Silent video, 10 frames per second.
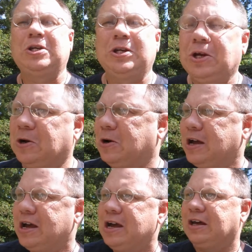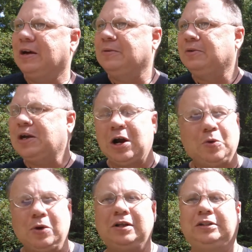they are a
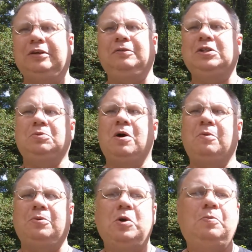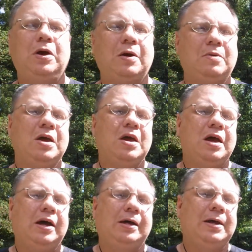relatively small brew pub.
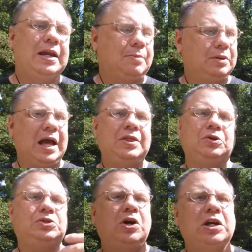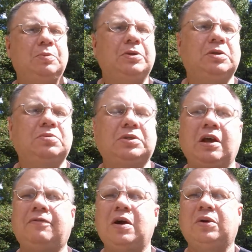And I'm glad they're starting to put some
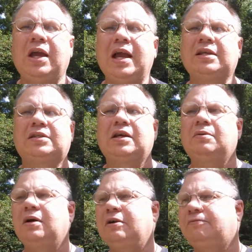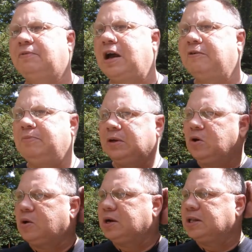stuff out in cans. I've been
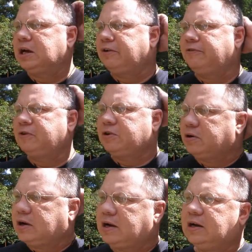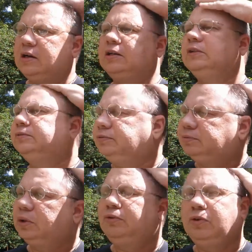going there for a
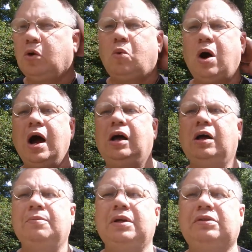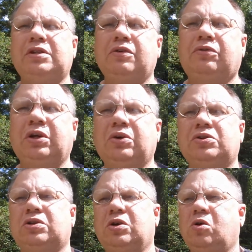while. I mean, several
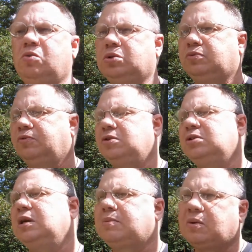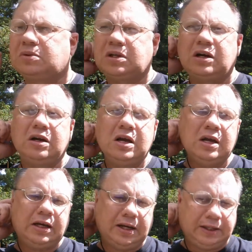years ago was the first time I was there.
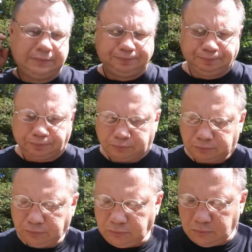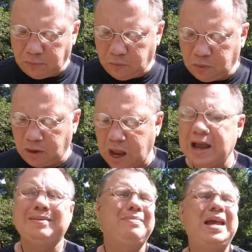
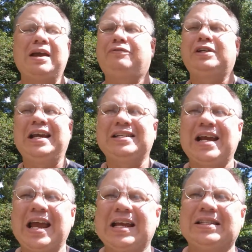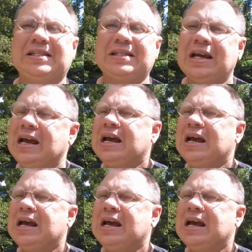It may have changed hands